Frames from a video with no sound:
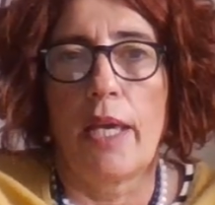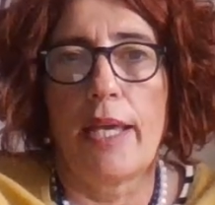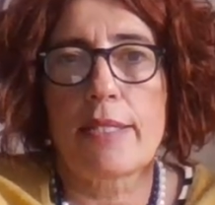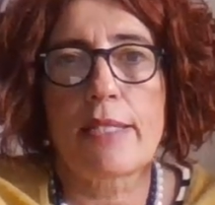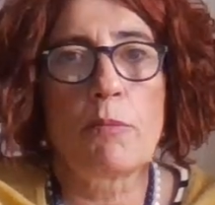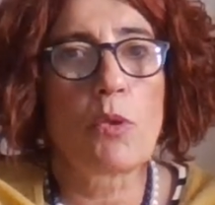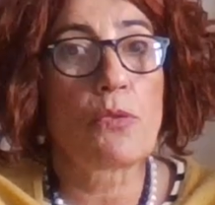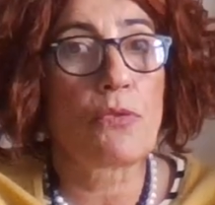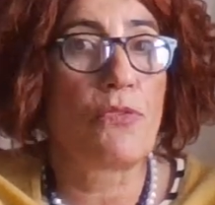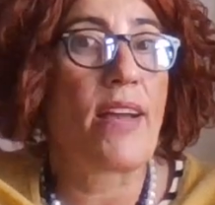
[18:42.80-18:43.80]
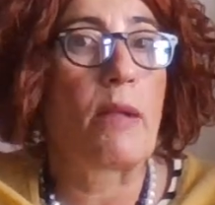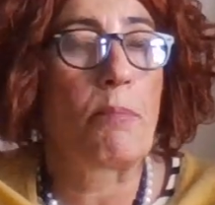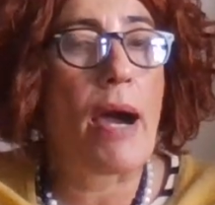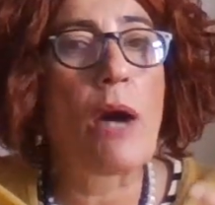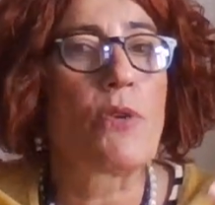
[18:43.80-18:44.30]
a symbol of
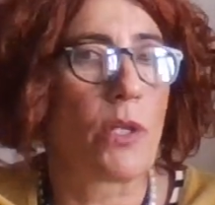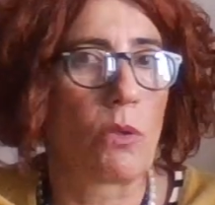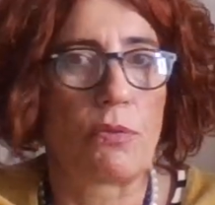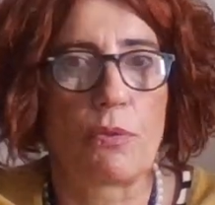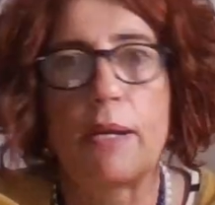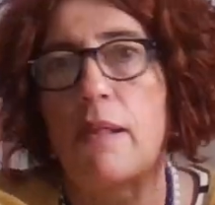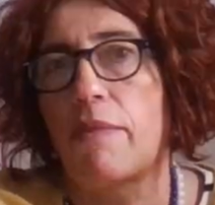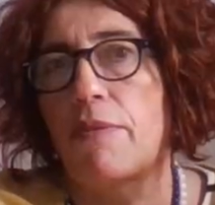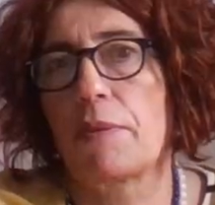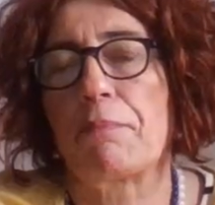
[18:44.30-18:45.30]
power of wealth.